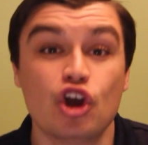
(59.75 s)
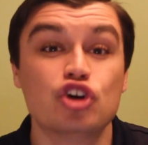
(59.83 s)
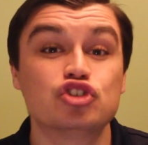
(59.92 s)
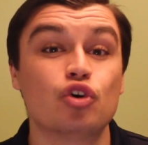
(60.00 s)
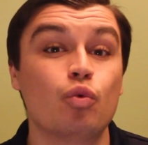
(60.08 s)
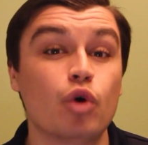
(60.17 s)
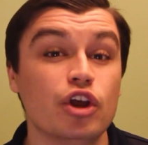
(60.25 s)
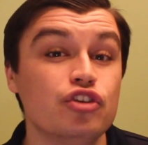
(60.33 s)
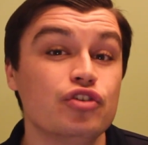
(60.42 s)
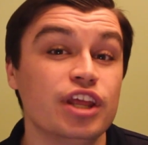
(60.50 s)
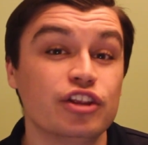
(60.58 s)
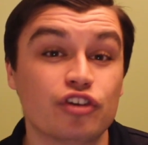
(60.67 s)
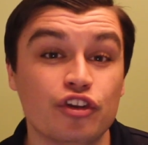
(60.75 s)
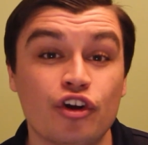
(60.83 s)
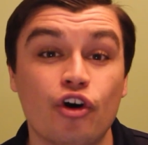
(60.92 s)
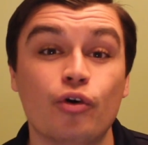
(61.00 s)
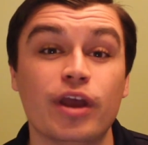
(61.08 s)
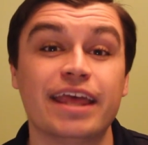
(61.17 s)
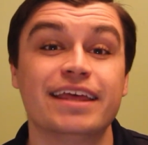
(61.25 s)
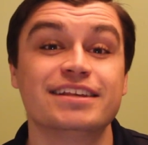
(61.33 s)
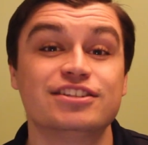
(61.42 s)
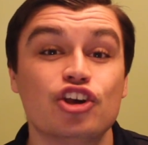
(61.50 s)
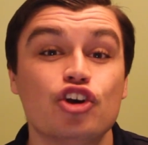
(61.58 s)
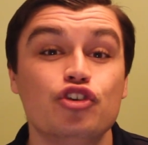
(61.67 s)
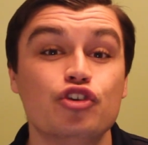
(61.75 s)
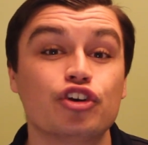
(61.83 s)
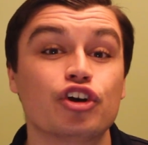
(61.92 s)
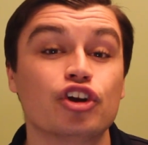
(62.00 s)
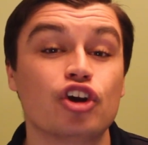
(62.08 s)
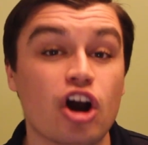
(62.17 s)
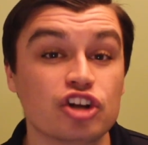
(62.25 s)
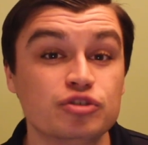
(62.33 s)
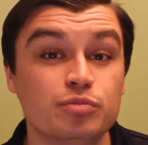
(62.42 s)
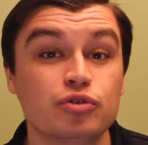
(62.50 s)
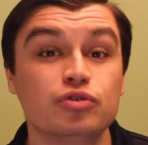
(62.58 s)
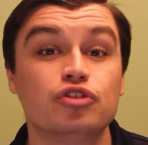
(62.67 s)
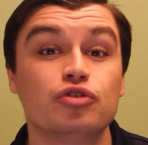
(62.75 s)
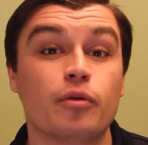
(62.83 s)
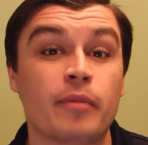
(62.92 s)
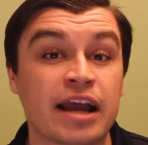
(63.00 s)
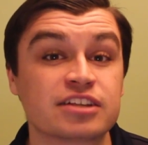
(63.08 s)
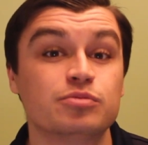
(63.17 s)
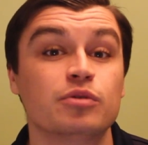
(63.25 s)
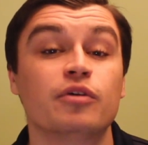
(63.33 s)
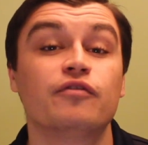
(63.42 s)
So what you need to know is you can contribute to a maximum of